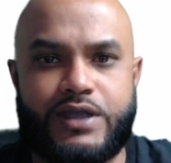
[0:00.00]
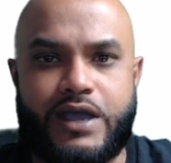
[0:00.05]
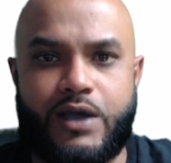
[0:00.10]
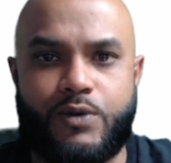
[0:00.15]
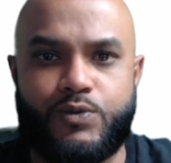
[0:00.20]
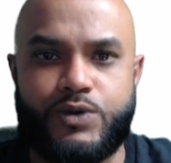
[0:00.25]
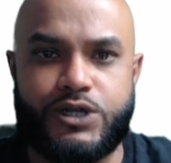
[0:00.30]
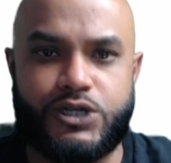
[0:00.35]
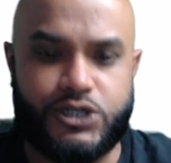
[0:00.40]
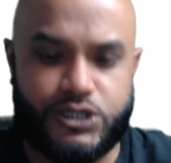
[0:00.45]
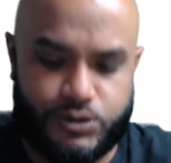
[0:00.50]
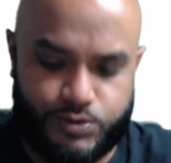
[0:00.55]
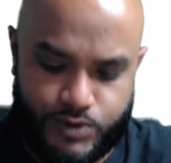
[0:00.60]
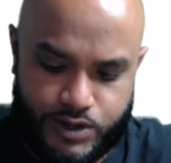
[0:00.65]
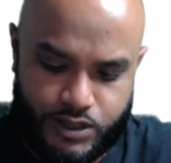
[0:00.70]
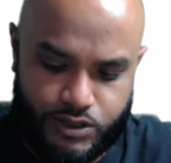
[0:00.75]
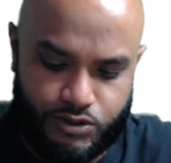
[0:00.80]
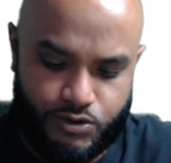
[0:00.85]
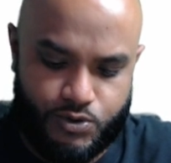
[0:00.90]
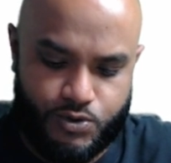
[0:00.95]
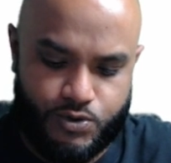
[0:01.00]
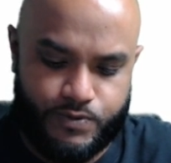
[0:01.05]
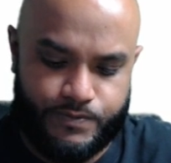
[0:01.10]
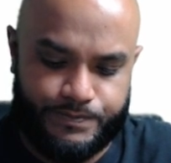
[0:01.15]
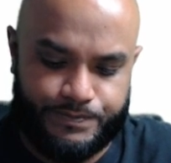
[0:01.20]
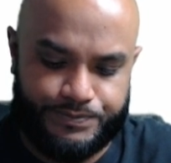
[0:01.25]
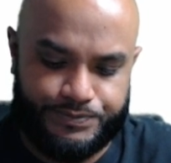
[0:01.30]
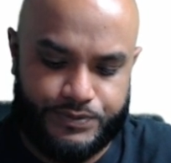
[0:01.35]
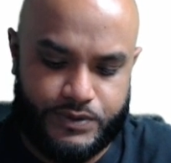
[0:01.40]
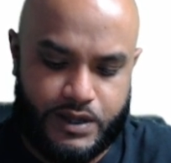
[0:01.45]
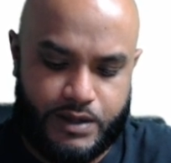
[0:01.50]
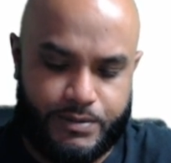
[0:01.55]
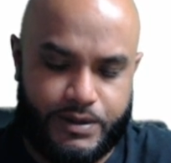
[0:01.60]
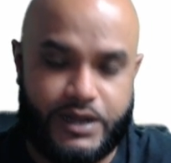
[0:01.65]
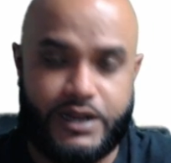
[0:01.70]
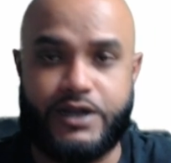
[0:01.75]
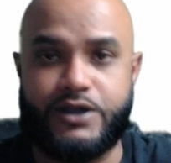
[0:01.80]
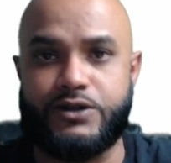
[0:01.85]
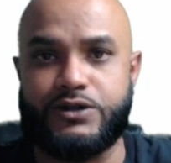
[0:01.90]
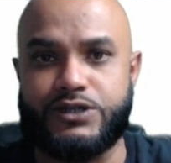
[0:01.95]
that we just went through, I
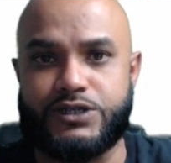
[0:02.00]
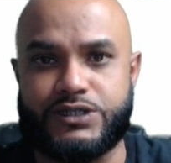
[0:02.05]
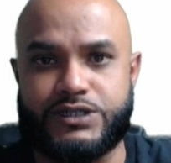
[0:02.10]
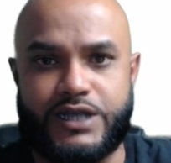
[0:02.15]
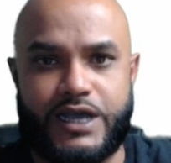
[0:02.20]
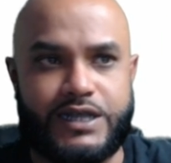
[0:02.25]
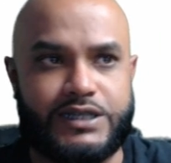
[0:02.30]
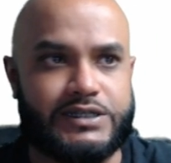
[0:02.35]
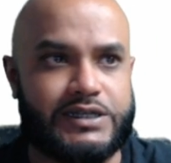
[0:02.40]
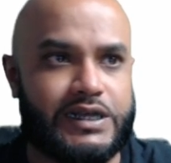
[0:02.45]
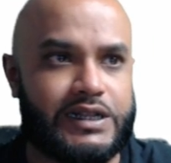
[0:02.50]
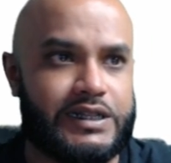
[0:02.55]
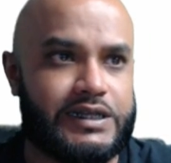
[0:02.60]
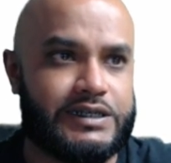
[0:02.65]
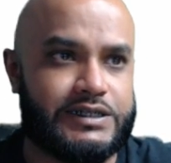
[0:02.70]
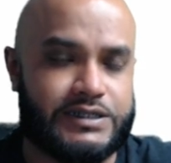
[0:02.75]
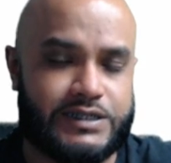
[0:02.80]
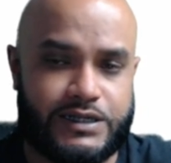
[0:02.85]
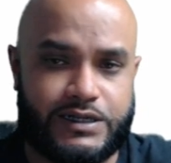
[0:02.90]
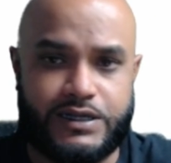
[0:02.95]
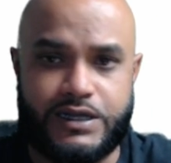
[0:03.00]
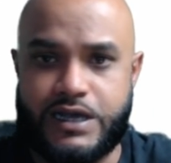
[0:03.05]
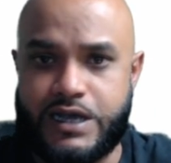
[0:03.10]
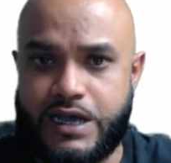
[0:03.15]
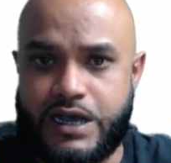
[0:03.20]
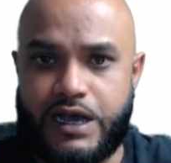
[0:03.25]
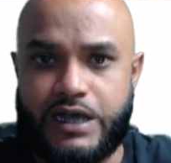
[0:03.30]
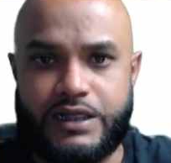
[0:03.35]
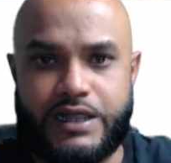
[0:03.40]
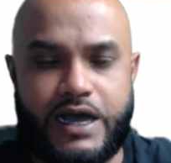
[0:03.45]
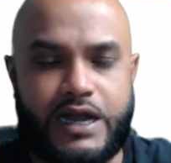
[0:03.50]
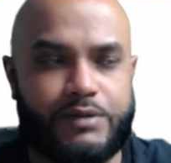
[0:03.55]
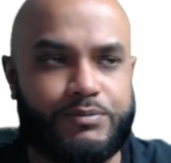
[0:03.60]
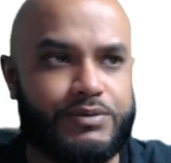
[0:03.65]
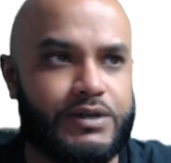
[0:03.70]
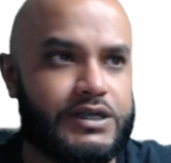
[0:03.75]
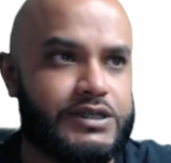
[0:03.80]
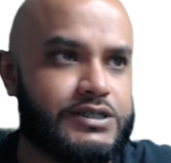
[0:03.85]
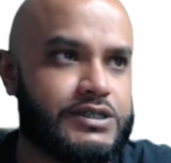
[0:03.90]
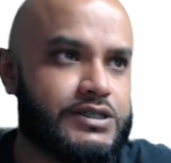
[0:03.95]
mean, here in the States, at least, in a lot of
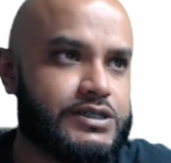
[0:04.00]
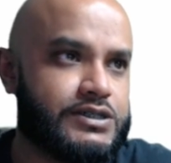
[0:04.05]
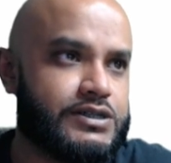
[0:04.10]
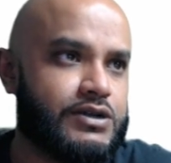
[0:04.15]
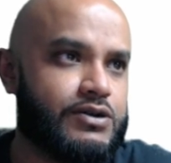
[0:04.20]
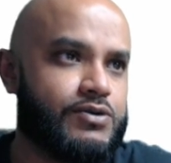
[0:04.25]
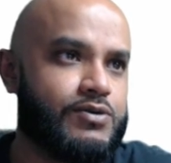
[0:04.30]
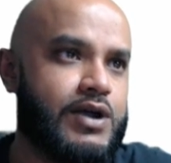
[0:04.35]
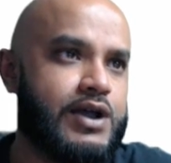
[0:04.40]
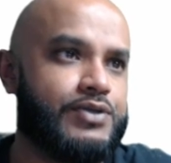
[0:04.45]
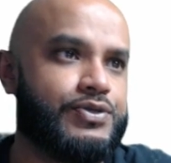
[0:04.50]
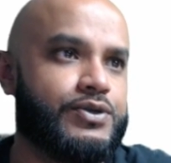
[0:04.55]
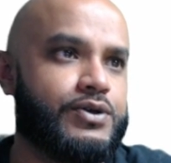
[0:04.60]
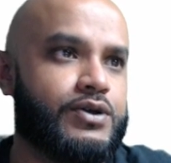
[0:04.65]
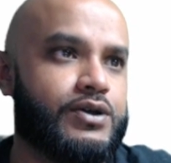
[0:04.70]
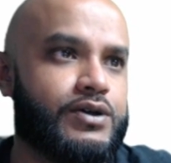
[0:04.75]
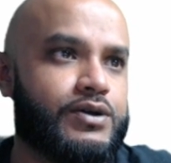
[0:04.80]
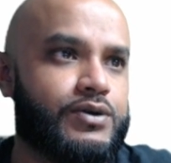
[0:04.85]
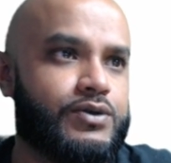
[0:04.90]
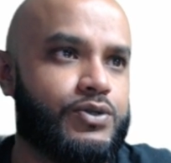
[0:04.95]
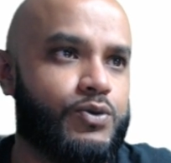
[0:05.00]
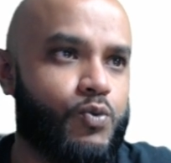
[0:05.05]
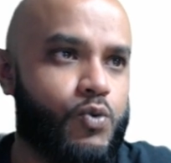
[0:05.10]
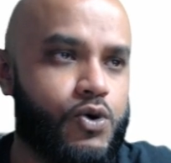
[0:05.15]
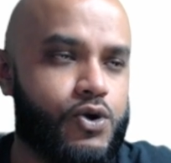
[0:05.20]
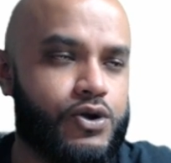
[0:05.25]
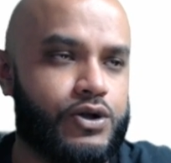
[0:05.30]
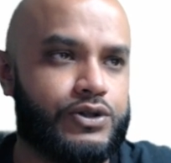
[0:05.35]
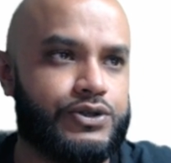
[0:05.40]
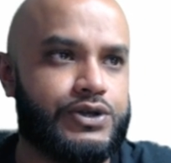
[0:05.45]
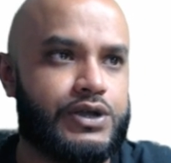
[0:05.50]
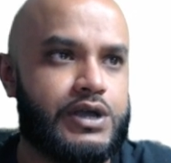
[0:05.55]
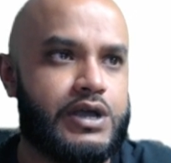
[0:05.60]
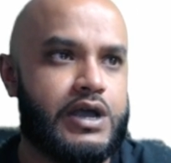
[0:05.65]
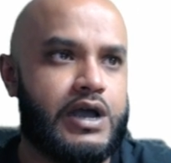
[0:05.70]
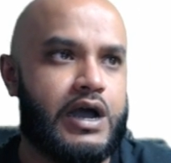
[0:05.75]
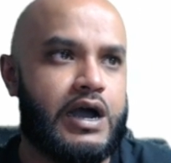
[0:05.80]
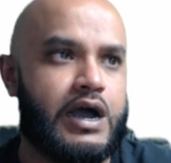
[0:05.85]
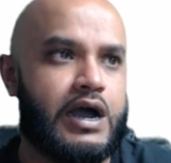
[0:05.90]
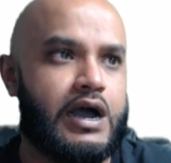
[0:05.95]
places around the world,
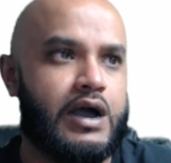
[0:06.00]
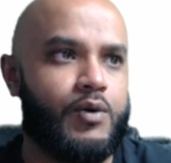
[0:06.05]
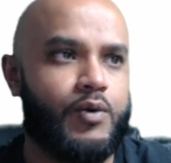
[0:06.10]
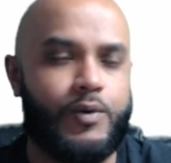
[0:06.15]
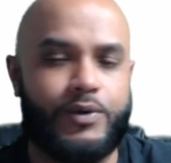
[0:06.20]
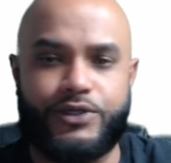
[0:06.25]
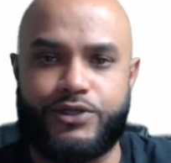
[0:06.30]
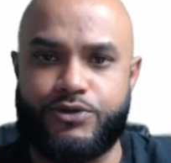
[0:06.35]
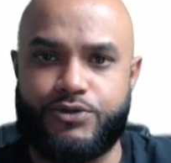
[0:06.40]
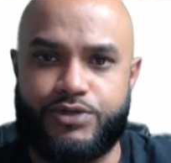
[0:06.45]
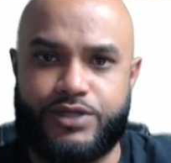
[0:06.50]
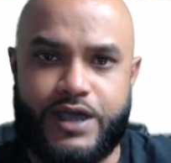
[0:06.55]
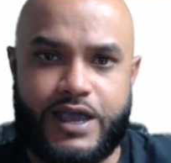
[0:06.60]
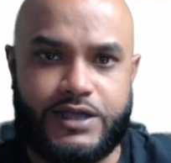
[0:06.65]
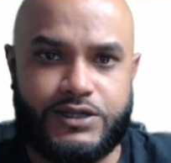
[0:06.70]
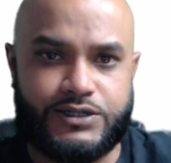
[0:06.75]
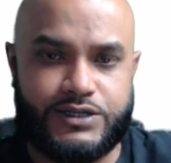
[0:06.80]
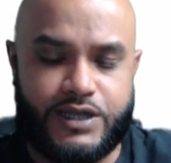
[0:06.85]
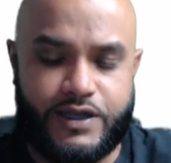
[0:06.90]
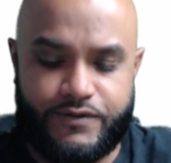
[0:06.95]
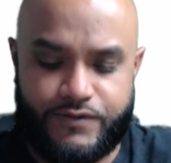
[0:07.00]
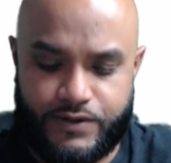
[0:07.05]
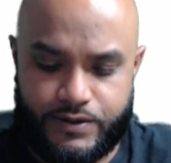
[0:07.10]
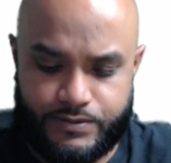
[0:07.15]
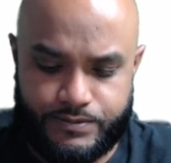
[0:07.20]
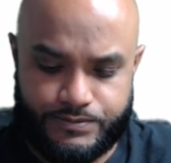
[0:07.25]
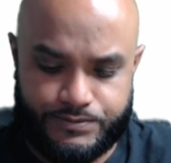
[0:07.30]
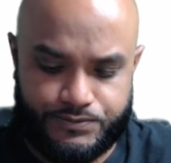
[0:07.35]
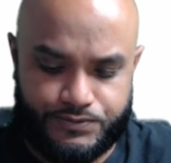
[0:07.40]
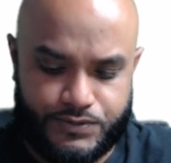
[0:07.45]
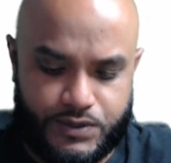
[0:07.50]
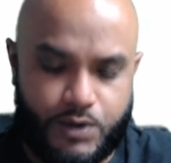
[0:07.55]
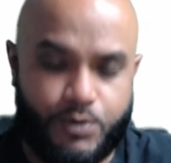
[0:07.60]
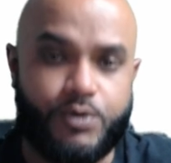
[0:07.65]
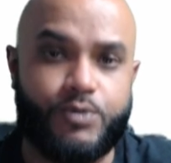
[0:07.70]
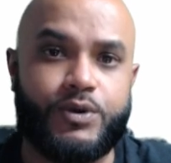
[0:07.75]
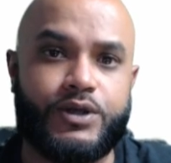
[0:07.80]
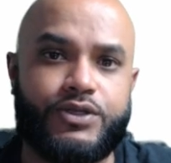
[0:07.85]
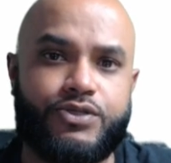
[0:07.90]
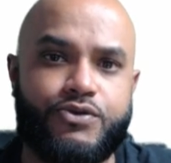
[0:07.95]
we went through Thanksgiving, then we
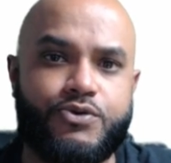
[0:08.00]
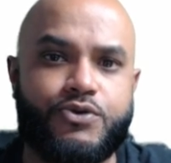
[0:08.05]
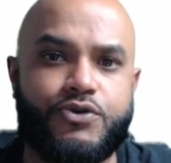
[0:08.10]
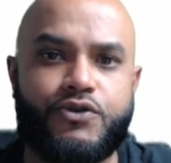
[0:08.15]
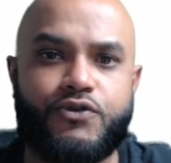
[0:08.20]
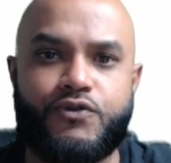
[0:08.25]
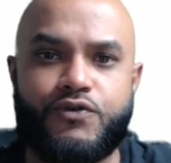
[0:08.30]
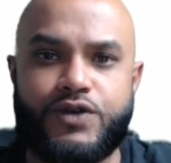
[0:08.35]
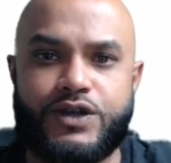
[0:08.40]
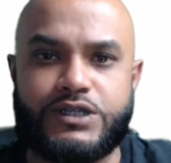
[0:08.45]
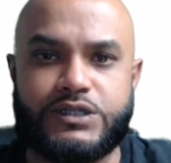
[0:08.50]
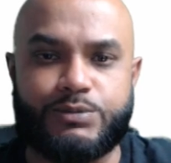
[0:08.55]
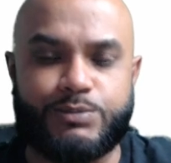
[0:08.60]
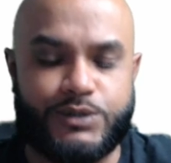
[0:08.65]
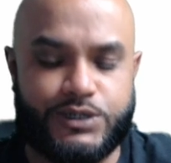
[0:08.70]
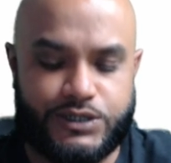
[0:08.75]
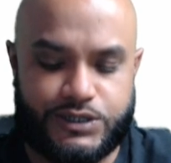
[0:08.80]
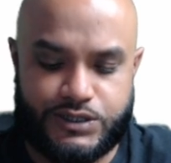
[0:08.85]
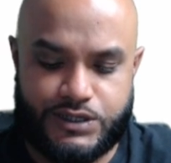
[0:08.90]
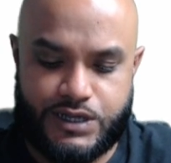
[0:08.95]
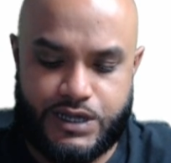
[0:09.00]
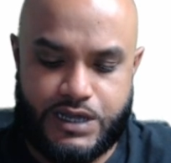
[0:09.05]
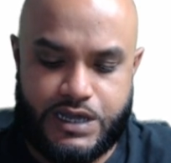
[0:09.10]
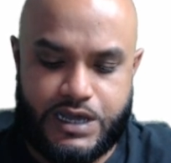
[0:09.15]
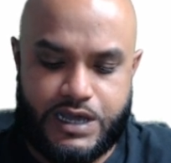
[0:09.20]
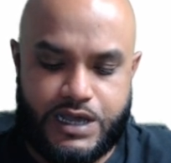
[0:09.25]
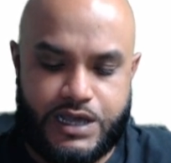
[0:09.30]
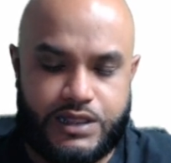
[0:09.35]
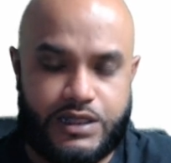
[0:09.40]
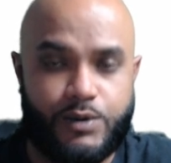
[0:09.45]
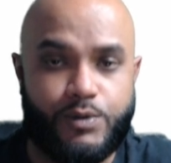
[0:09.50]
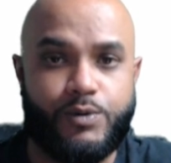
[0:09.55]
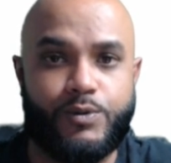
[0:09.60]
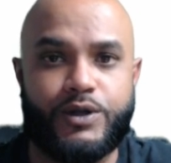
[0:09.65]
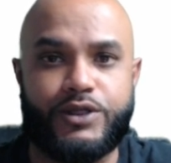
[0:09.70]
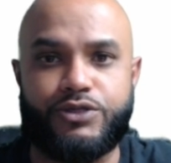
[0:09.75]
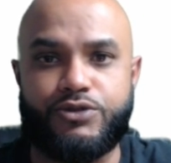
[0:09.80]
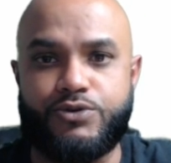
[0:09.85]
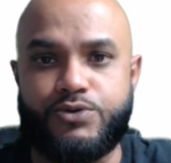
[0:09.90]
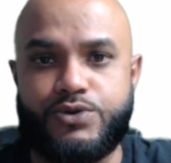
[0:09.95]
went through Christmas, then we
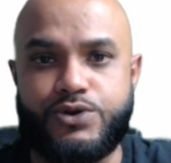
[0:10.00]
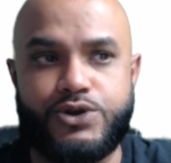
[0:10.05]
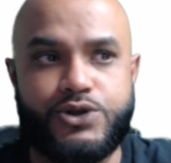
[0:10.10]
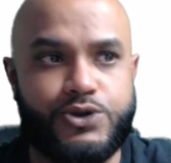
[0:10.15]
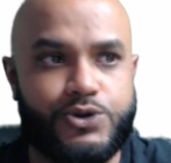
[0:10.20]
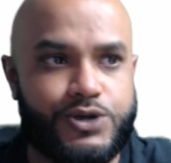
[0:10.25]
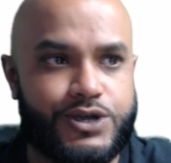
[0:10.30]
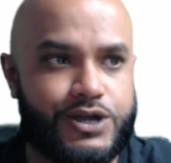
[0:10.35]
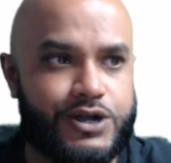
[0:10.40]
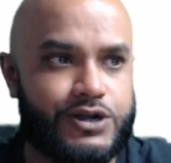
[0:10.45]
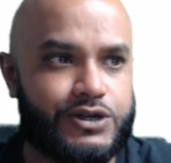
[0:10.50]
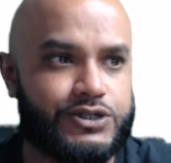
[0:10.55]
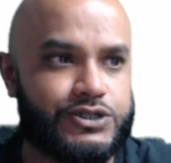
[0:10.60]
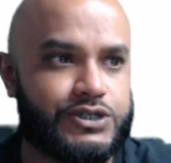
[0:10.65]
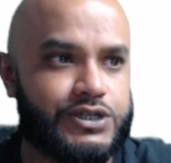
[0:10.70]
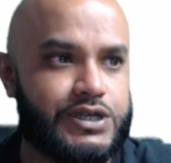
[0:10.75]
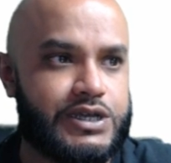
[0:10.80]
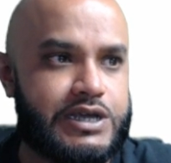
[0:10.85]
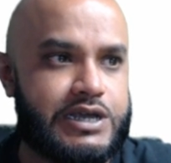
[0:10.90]
went through New Year's.